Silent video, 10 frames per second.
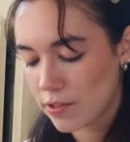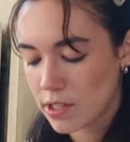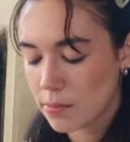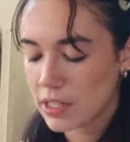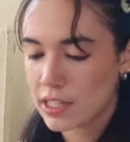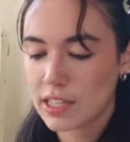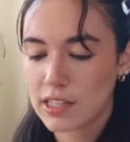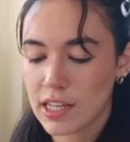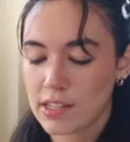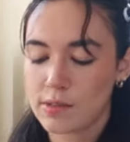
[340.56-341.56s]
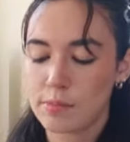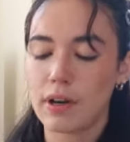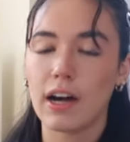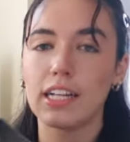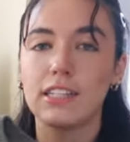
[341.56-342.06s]
for something like this,
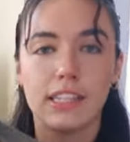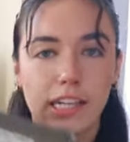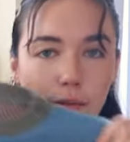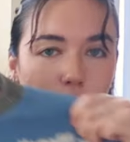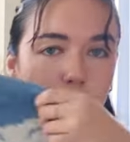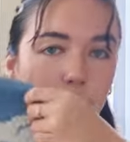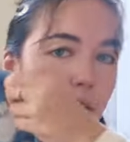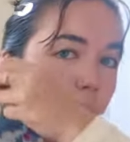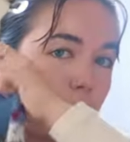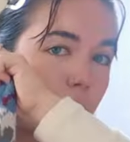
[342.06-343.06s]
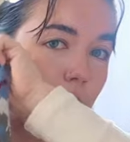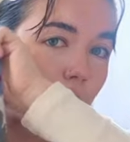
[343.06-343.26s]
but I didn't think I was gonna be able to